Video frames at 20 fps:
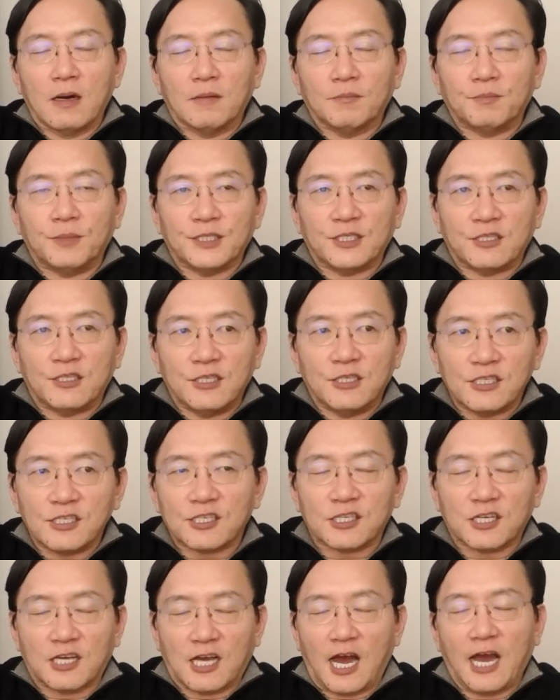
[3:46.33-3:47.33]
But this
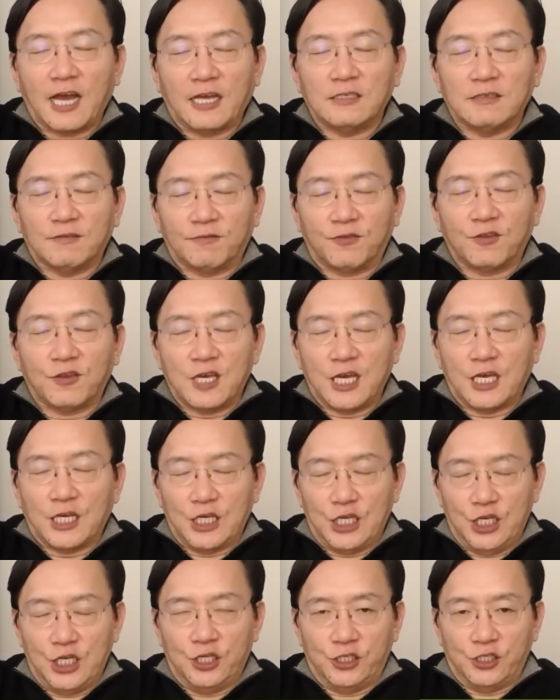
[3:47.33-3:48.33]
kind of
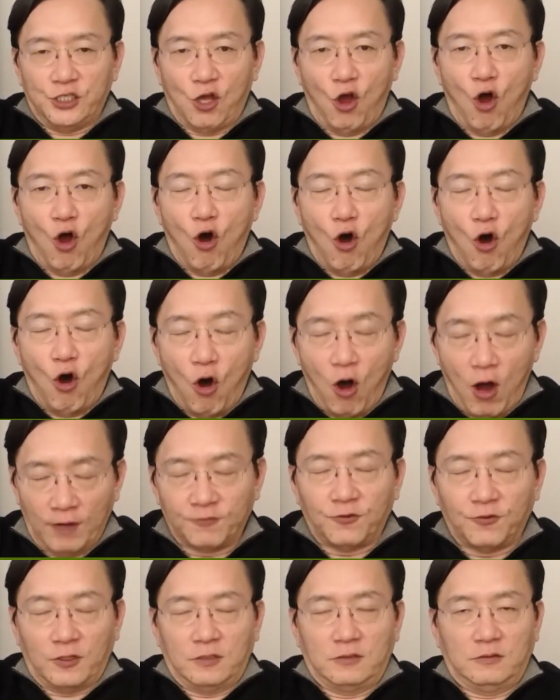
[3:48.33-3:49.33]
thing is
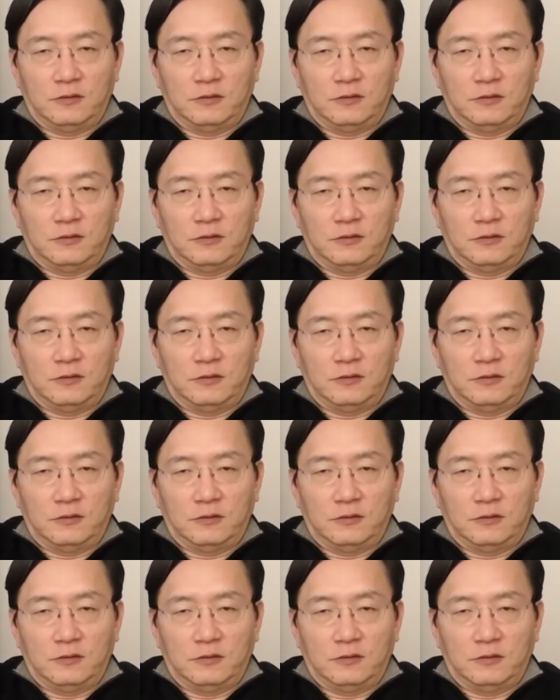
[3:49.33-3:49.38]
awful.